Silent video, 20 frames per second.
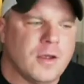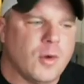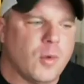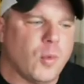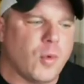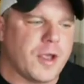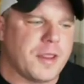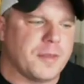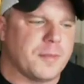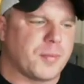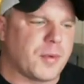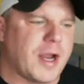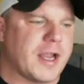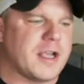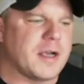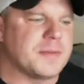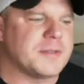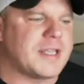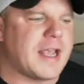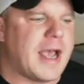When the
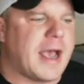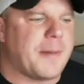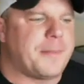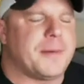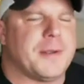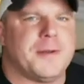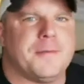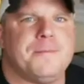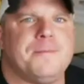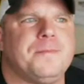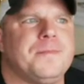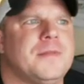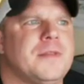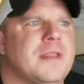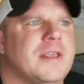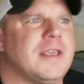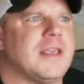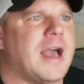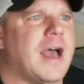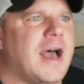breakups happen,
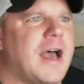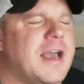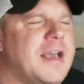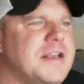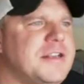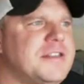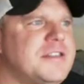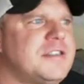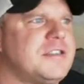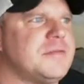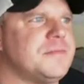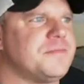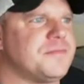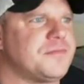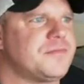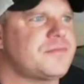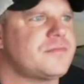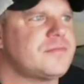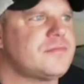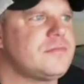guys
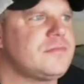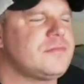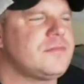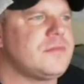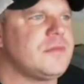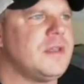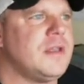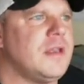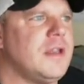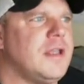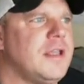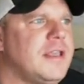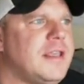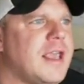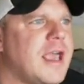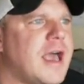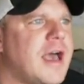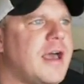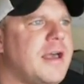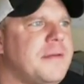
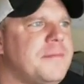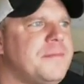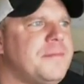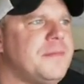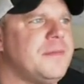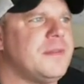get